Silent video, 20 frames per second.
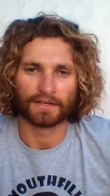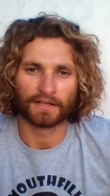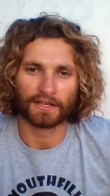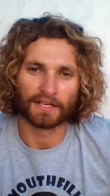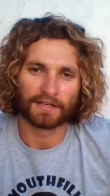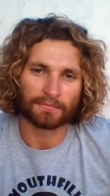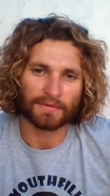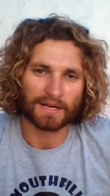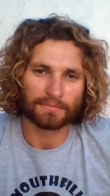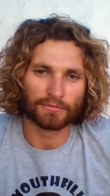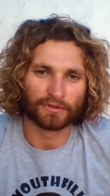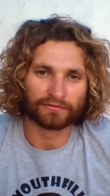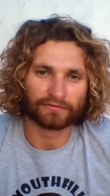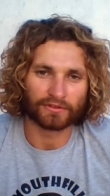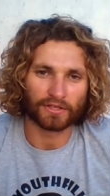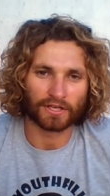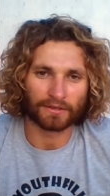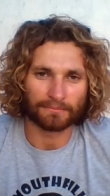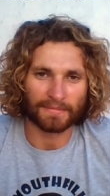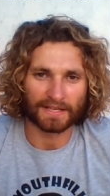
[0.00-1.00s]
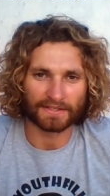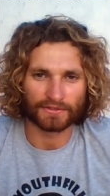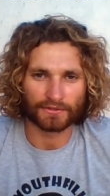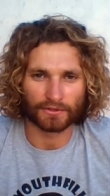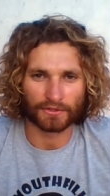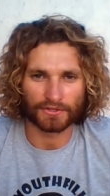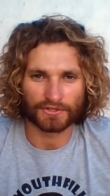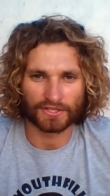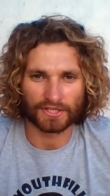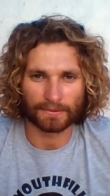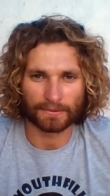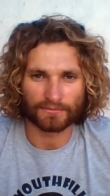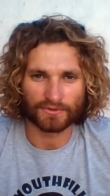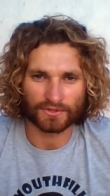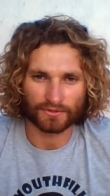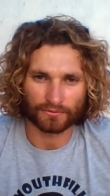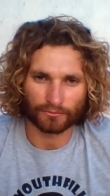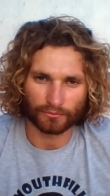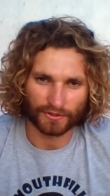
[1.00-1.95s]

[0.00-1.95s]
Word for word: In my month-long mentorships,